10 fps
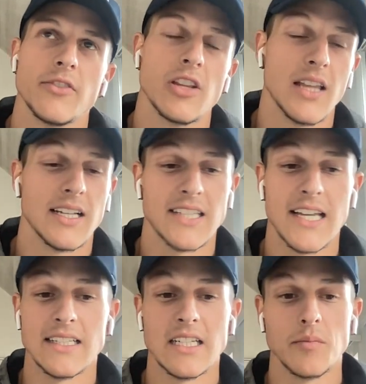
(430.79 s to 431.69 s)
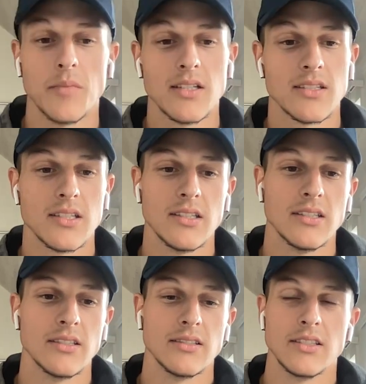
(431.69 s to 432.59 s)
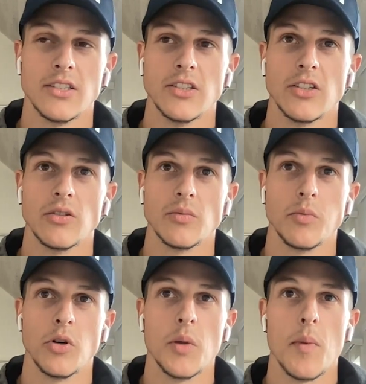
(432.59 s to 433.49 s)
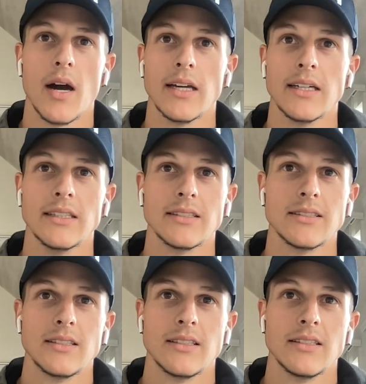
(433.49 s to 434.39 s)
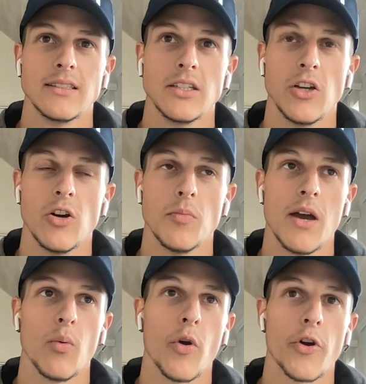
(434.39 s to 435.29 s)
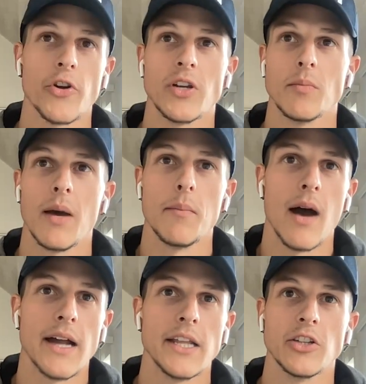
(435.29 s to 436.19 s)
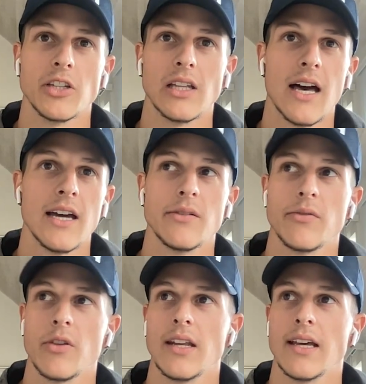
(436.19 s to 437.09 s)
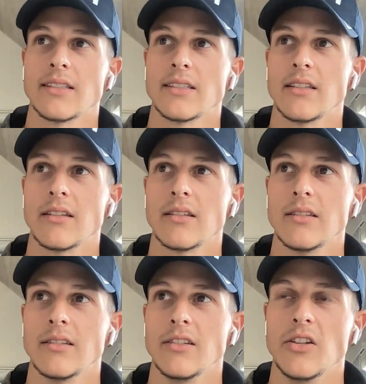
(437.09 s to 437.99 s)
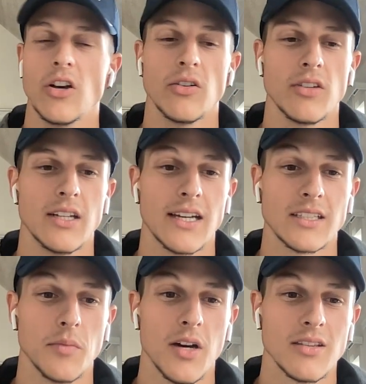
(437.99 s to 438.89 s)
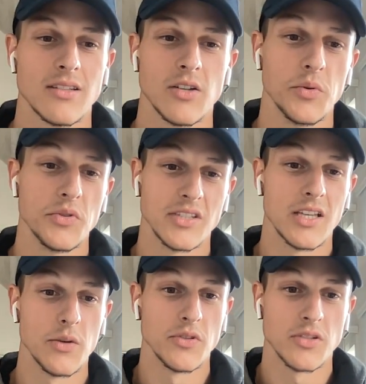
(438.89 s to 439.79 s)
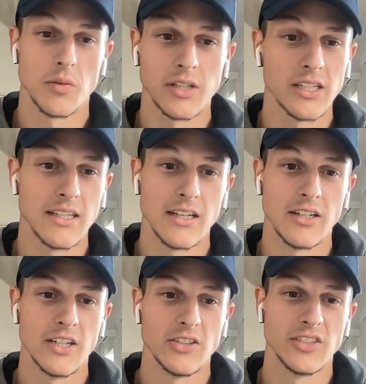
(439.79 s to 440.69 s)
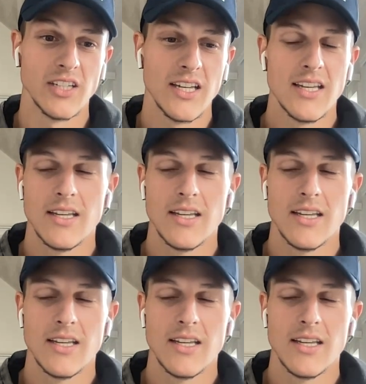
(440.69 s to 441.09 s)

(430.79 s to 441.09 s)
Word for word: for the last 18 months to, you know, put my, you know, my word and my body on the line for the next, you know, the next month. So it was, it was completely unknown